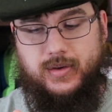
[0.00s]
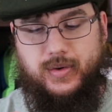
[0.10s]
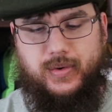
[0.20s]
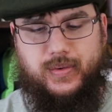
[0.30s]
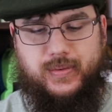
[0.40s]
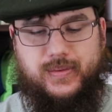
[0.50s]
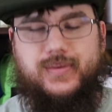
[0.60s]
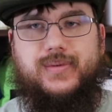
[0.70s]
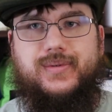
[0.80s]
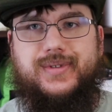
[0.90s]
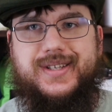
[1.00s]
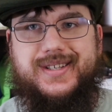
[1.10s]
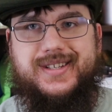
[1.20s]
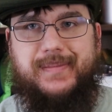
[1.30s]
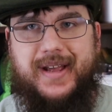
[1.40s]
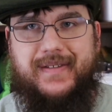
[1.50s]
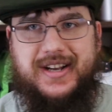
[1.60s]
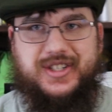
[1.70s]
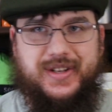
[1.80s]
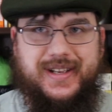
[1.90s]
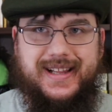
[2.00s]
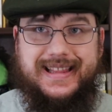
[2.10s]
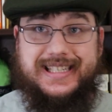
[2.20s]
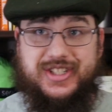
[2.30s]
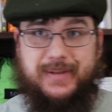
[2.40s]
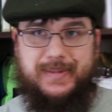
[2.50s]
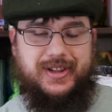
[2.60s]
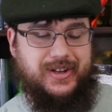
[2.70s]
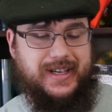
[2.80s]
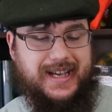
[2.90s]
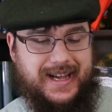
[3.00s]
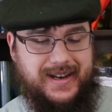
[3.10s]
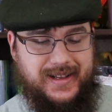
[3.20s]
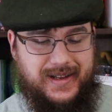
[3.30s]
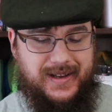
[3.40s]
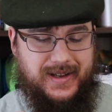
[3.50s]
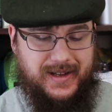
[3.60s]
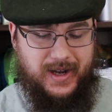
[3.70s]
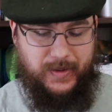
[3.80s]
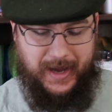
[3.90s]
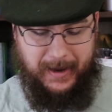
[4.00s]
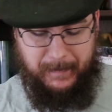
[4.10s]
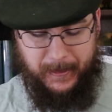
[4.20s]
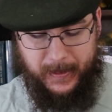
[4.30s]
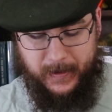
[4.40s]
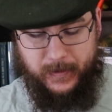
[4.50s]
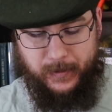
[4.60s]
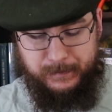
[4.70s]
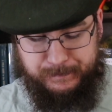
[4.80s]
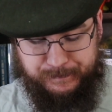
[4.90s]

Ooh, this is something I've actually legit been looking at. Okay, cool.